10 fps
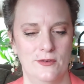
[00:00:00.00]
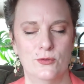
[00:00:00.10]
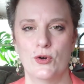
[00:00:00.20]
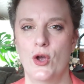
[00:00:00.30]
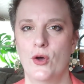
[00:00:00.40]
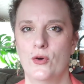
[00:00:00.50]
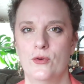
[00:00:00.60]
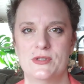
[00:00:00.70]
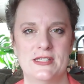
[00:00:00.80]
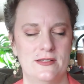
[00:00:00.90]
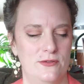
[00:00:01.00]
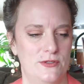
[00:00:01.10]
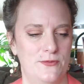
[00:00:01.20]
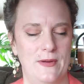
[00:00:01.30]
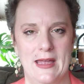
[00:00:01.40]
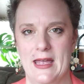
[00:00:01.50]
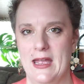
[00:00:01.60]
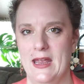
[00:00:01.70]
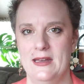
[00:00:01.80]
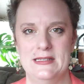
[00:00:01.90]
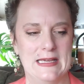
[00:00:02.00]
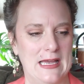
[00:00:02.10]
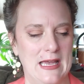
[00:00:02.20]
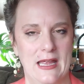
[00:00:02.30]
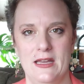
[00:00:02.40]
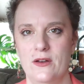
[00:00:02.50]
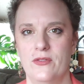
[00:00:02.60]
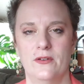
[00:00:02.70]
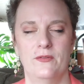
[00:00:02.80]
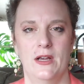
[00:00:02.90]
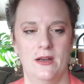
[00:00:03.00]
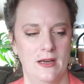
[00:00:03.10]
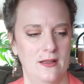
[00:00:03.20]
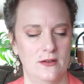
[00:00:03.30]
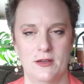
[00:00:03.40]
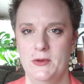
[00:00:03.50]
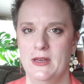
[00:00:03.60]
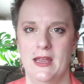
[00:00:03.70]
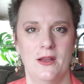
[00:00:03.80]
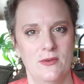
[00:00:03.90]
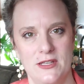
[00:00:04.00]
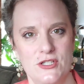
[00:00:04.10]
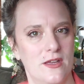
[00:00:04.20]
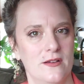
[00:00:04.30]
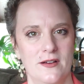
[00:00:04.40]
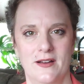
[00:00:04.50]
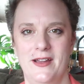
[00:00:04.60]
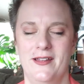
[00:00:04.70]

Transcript: grow divide die you know they're very they're communicating with each other